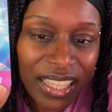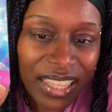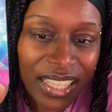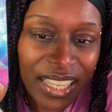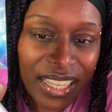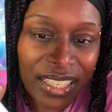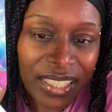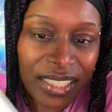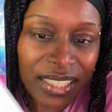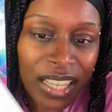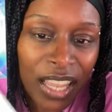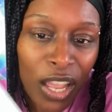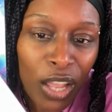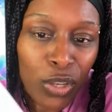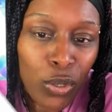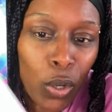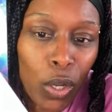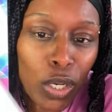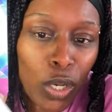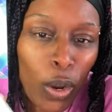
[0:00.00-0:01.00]
at this.
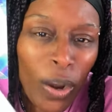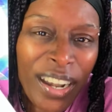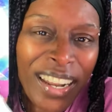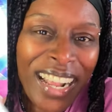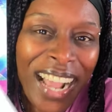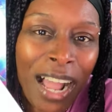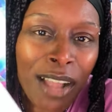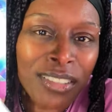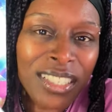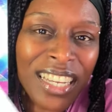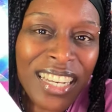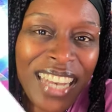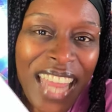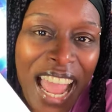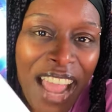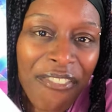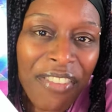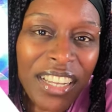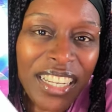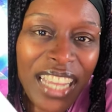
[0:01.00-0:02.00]
You're learning how to
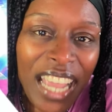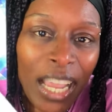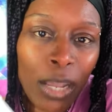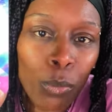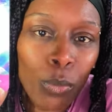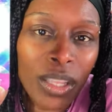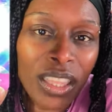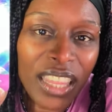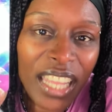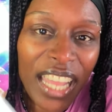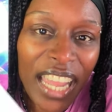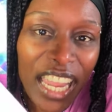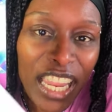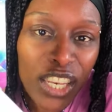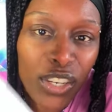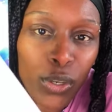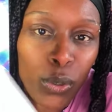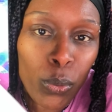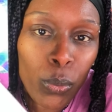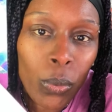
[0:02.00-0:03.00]
navigate
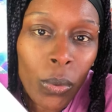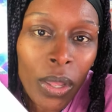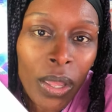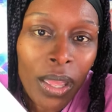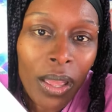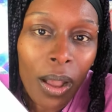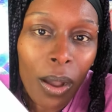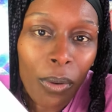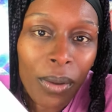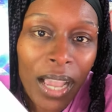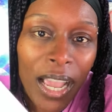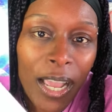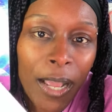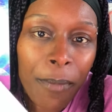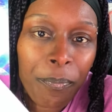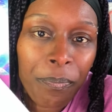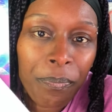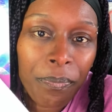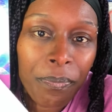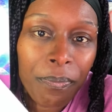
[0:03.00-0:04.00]
within you,
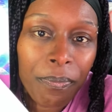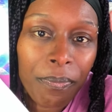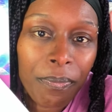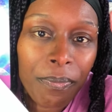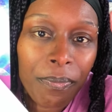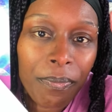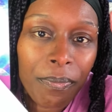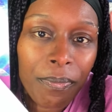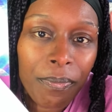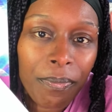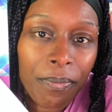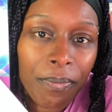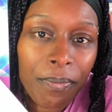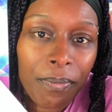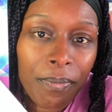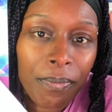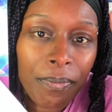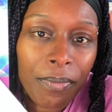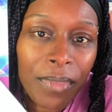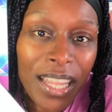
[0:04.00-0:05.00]
okay?
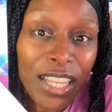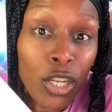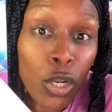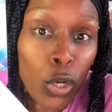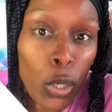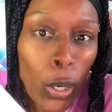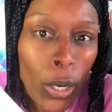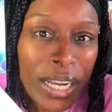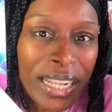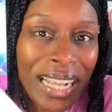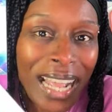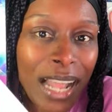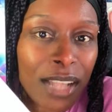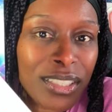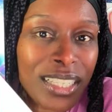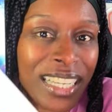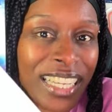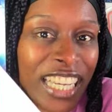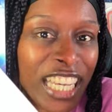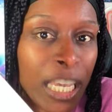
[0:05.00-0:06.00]
You're learning how
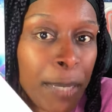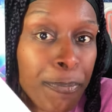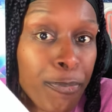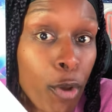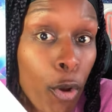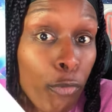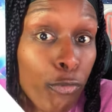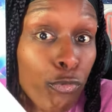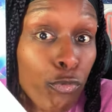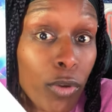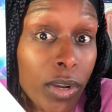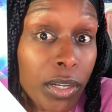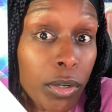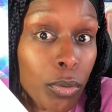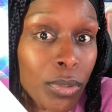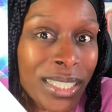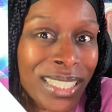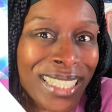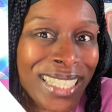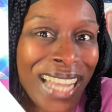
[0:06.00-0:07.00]
to keep your
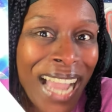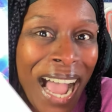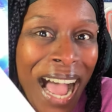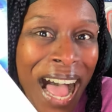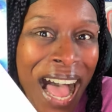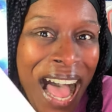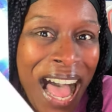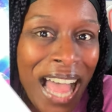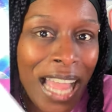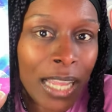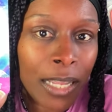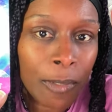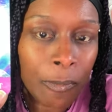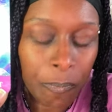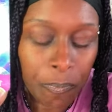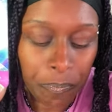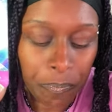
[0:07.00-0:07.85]
frequency high.